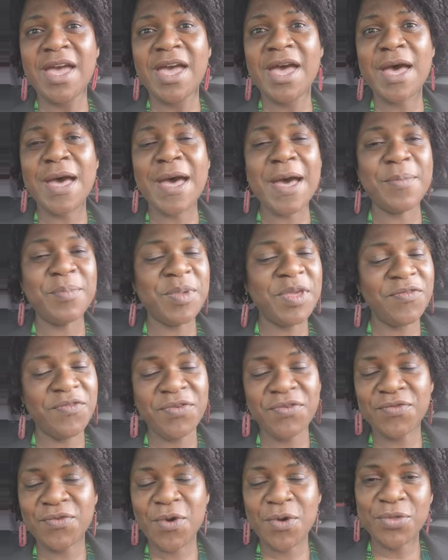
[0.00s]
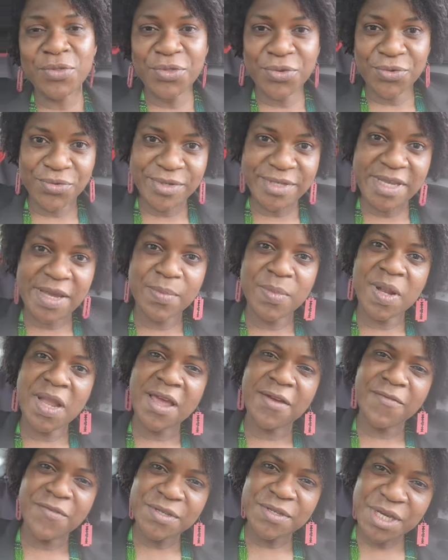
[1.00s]
um, if you've gone through some
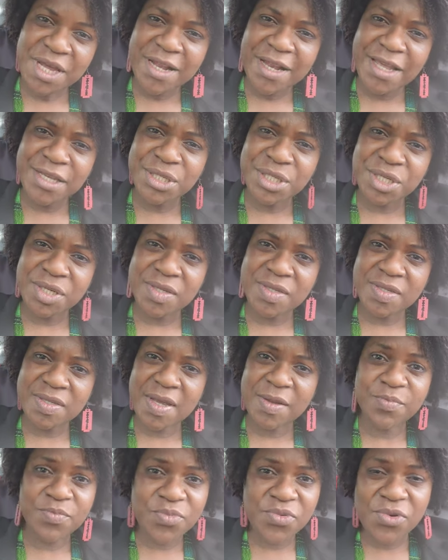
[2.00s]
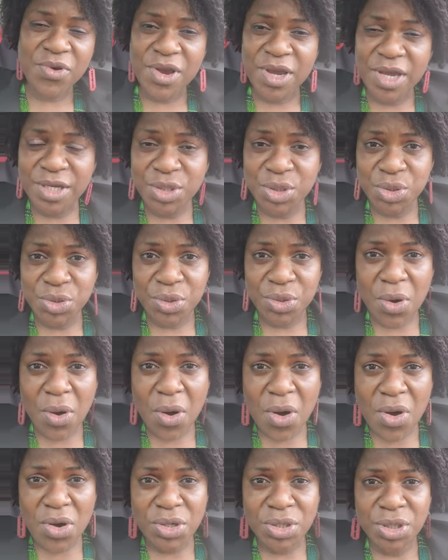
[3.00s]
life challenges and praying to
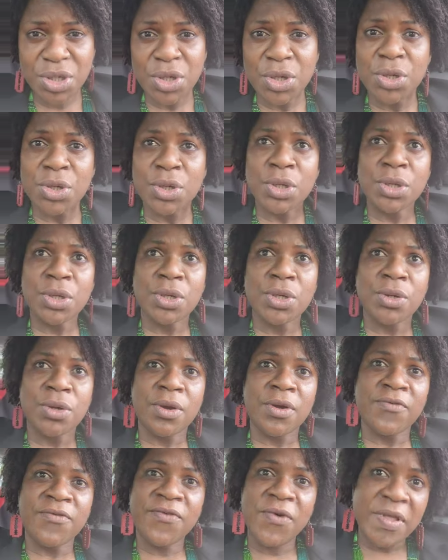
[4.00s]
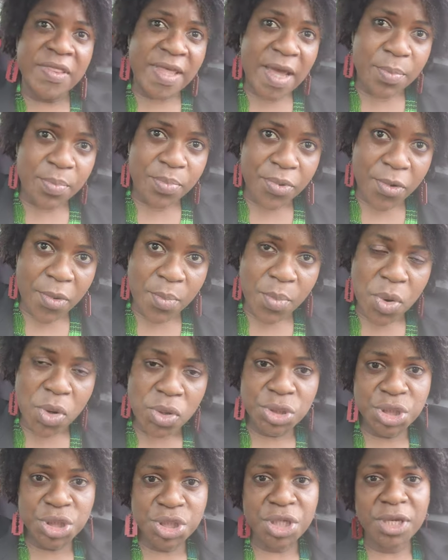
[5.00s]
God for that
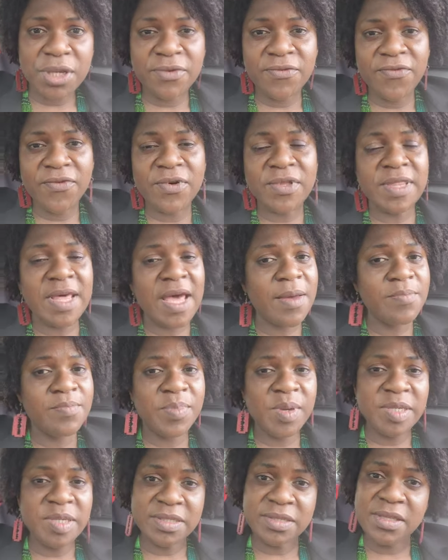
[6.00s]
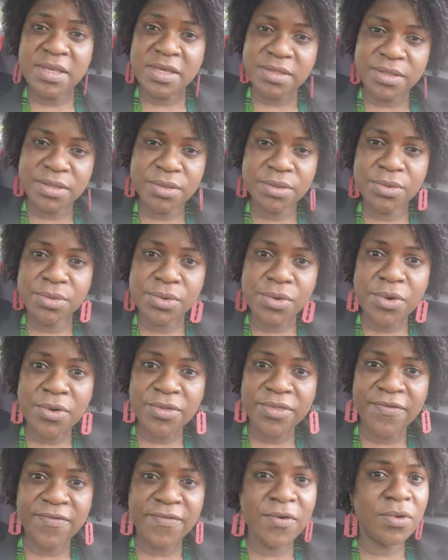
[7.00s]
promotion, for that business
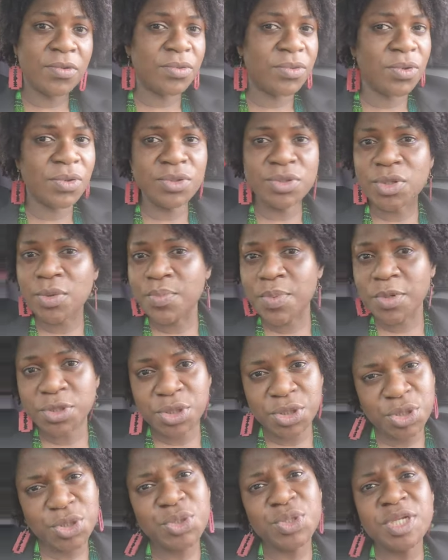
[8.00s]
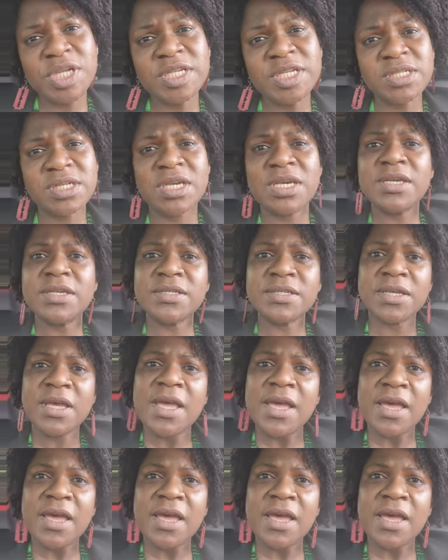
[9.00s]
growth, for those opportunities.